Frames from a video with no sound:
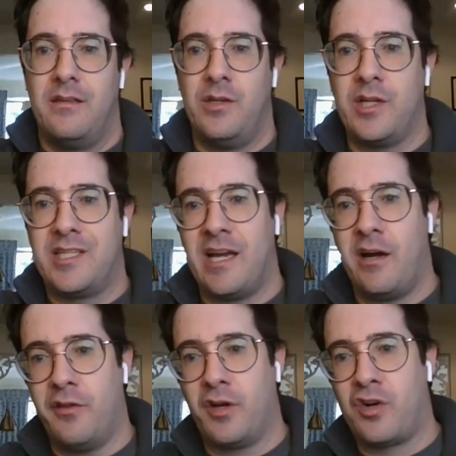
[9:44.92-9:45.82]
You could
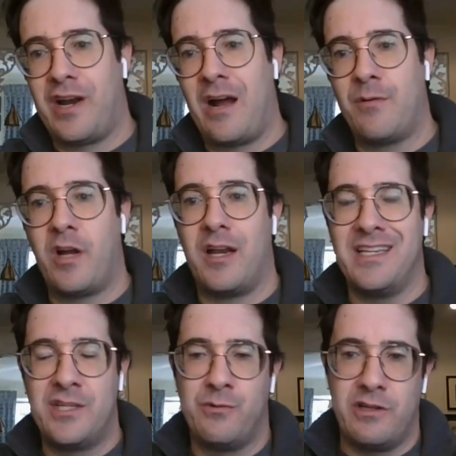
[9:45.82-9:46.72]
tell the crowd got
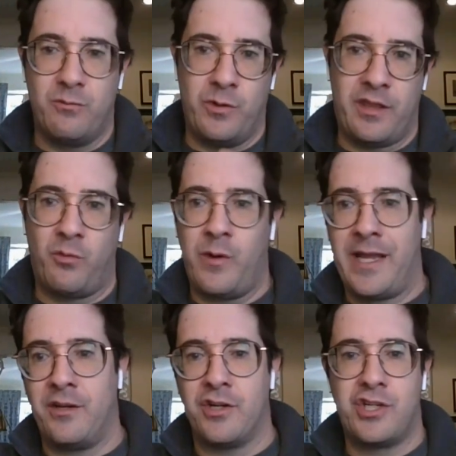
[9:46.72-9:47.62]
into it with Wagner's